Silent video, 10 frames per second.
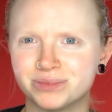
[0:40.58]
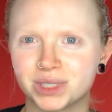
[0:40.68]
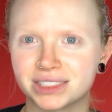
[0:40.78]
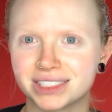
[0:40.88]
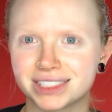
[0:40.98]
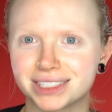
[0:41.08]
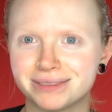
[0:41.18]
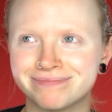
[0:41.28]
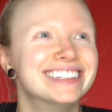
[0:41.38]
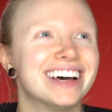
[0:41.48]
What else is there?
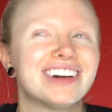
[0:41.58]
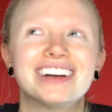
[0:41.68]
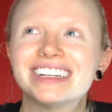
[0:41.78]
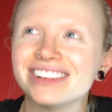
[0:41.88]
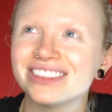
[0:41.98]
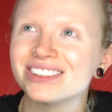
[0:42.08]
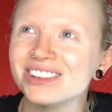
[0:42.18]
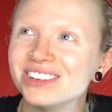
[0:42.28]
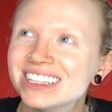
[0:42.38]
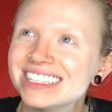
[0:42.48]
Have I already run through
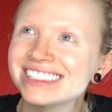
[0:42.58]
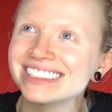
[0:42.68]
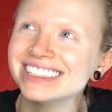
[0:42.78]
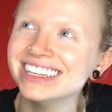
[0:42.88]
the whole list?